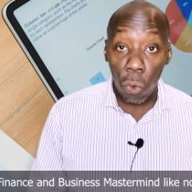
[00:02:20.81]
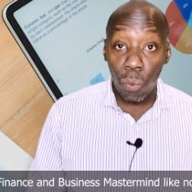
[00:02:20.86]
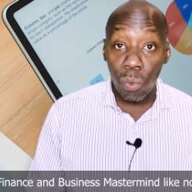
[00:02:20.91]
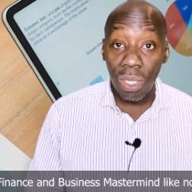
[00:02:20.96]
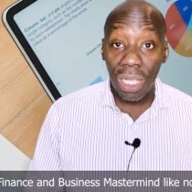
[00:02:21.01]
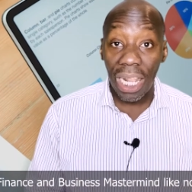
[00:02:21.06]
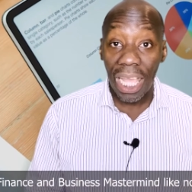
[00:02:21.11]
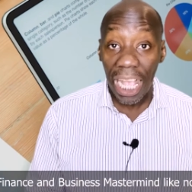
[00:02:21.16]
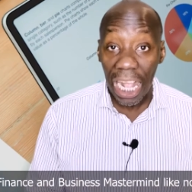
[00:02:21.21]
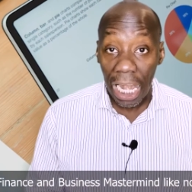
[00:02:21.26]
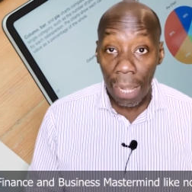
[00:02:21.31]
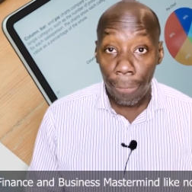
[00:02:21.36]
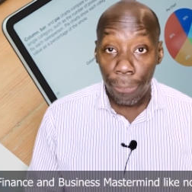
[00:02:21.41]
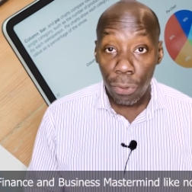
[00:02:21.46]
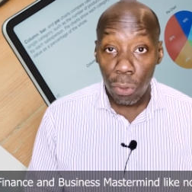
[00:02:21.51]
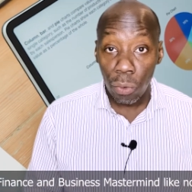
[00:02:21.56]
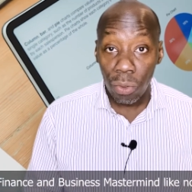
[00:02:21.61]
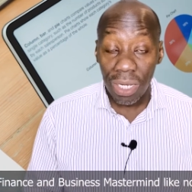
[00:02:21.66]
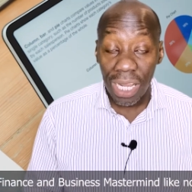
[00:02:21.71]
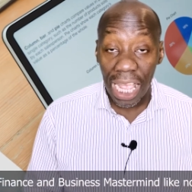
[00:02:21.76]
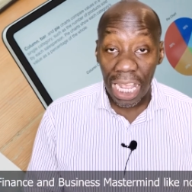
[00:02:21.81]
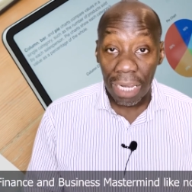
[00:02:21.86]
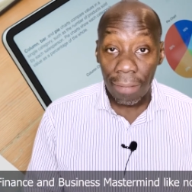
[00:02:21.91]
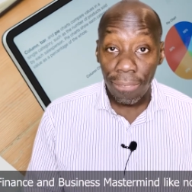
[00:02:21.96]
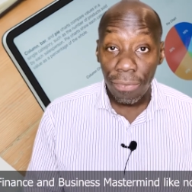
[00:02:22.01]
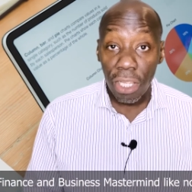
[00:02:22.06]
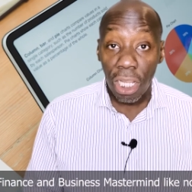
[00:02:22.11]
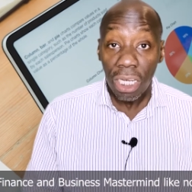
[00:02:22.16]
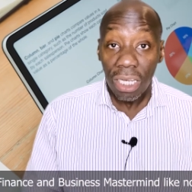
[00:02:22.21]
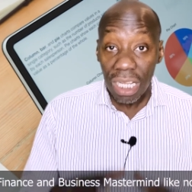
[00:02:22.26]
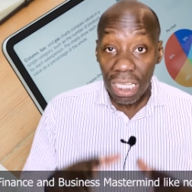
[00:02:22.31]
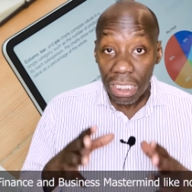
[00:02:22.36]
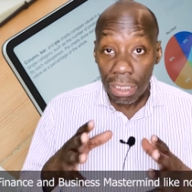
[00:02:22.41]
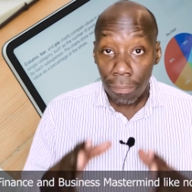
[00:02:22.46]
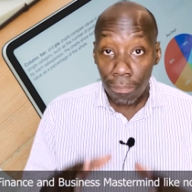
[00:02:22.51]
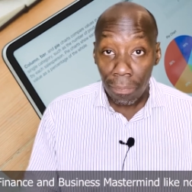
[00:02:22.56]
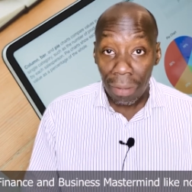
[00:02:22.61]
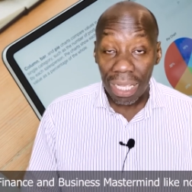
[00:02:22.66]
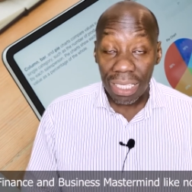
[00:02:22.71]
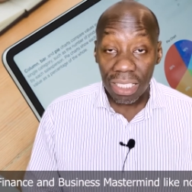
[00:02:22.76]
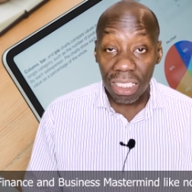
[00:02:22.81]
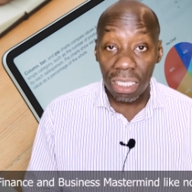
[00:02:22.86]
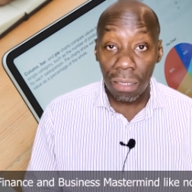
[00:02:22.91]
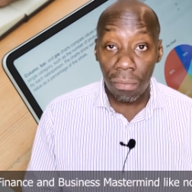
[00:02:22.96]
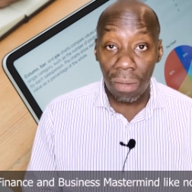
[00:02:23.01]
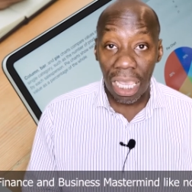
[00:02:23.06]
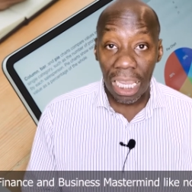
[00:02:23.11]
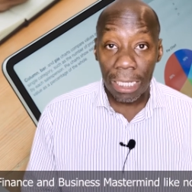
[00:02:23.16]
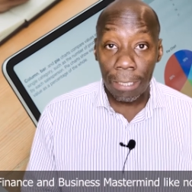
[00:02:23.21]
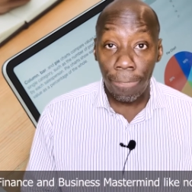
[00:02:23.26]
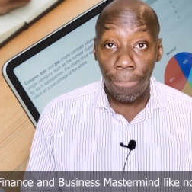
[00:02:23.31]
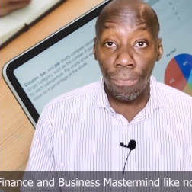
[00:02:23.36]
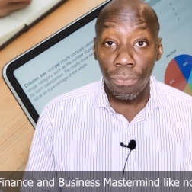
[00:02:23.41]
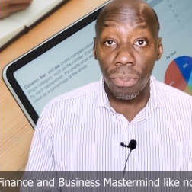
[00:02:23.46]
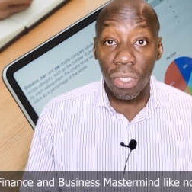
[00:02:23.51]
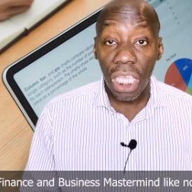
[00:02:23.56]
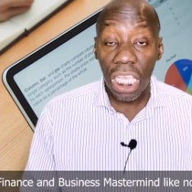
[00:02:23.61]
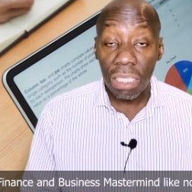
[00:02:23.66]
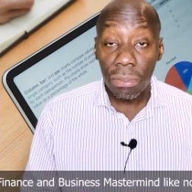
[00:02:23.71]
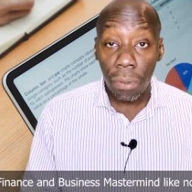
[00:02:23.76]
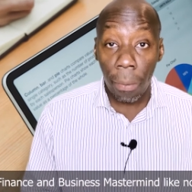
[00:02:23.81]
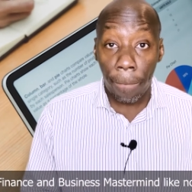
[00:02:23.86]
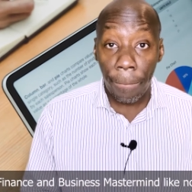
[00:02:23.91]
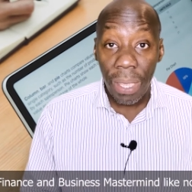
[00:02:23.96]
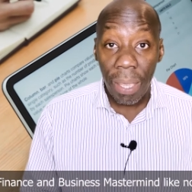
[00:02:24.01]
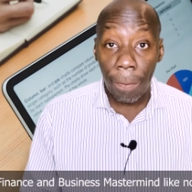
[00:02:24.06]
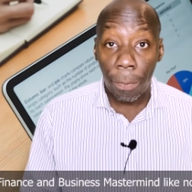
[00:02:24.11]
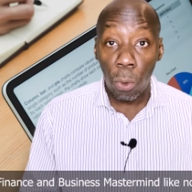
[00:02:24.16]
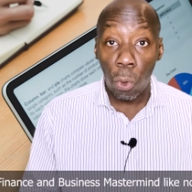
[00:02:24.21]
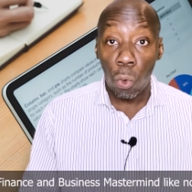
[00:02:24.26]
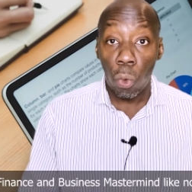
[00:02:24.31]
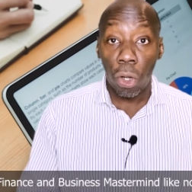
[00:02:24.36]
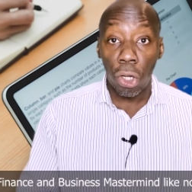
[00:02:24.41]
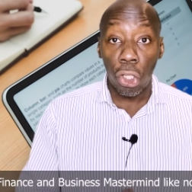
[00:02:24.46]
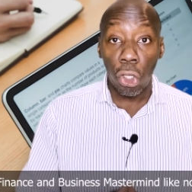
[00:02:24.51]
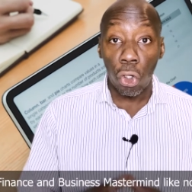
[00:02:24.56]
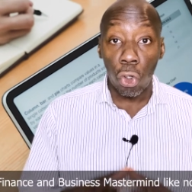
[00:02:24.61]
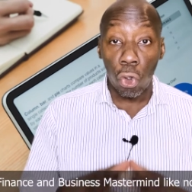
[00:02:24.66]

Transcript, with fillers: we'll help you with that. This mastermind is for people who want to